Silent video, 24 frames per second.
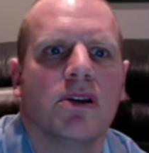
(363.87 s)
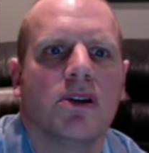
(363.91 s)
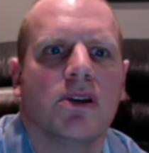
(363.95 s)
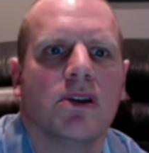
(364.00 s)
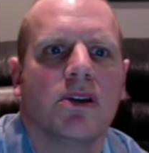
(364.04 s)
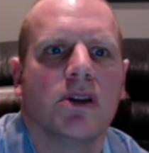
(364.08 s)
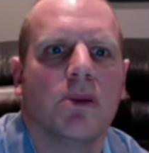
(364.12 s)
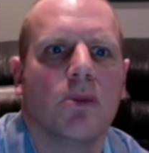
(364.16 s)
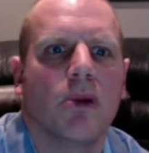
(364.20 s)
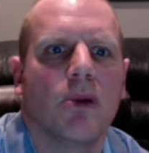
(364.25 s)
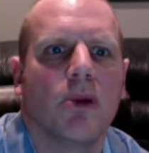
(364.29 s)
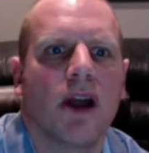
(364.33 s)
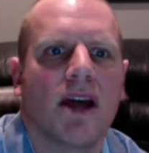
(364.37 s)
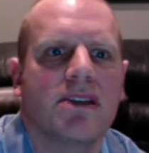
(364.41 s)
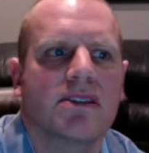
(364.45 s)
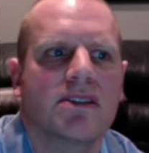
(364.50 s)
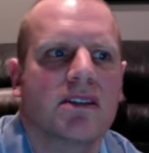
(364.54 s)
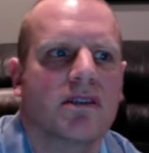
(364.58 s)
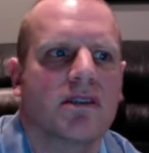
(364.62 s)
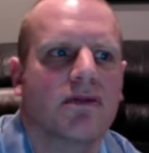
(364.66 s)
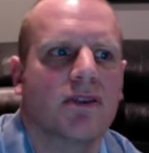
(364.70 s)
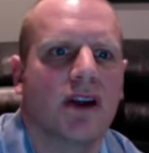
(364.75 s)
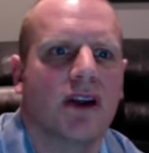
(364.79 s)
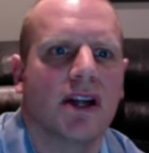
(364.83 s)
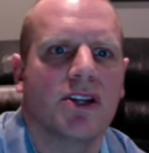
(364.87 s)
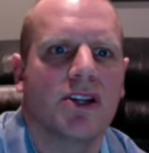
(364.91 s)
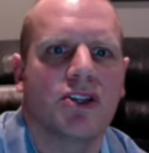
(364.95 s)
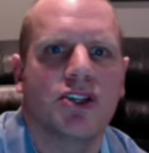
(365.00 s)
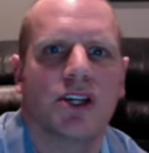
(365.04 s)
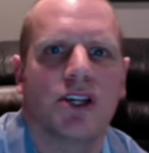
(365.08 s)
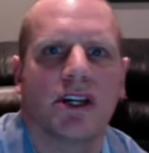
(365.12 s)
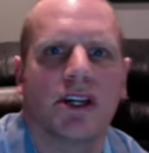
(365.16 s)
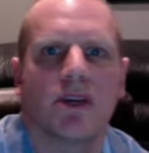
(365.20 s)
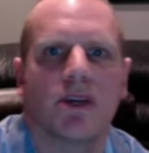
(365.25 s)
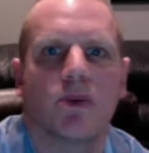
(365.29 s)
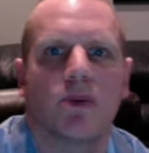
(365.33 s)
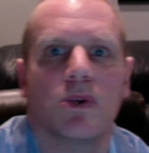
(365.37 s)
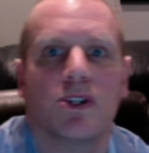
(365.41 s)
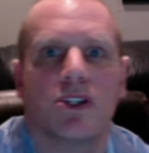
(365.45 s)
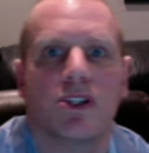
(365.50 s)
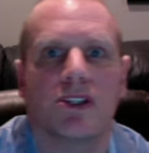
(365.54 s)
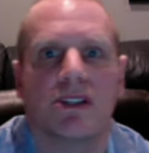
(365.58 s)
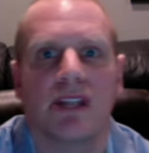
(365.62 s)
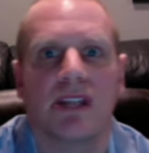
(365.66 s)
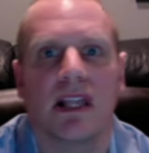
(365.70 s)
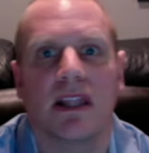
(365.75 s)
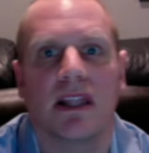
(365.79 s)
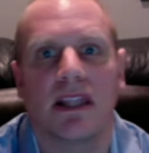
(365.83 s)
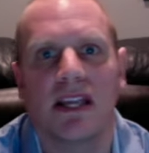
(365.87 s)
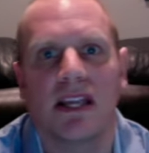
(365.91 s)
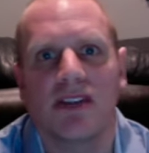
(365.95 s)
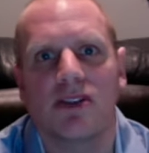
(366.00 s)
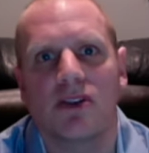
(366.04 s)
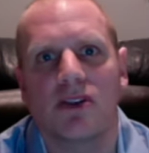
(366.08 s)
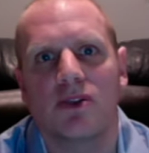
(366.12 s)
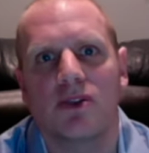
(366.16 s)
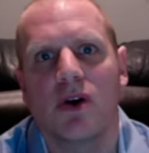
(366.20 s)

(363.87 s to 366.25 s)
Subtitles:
Nebraska Fried Chicken, which is a lesser